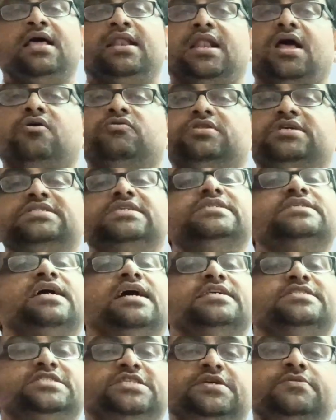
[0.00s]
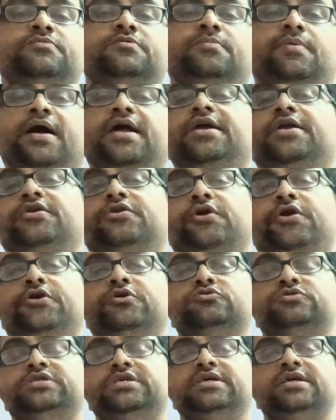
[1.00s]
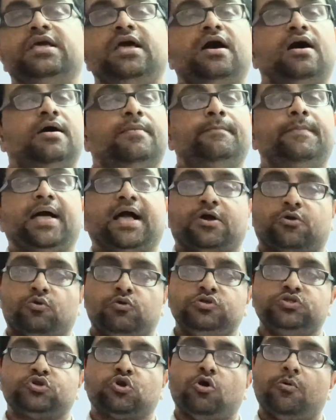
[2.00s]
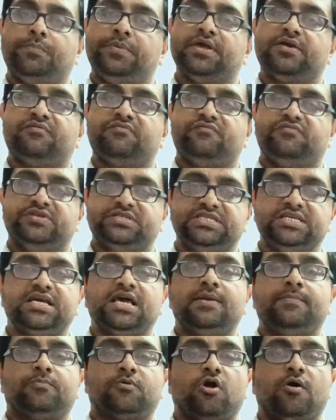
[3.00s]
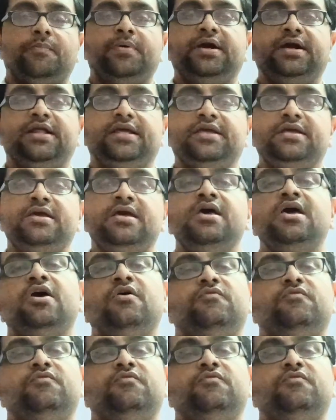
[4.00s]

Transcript: Now, this is achieved by introducing a macroscopic physical property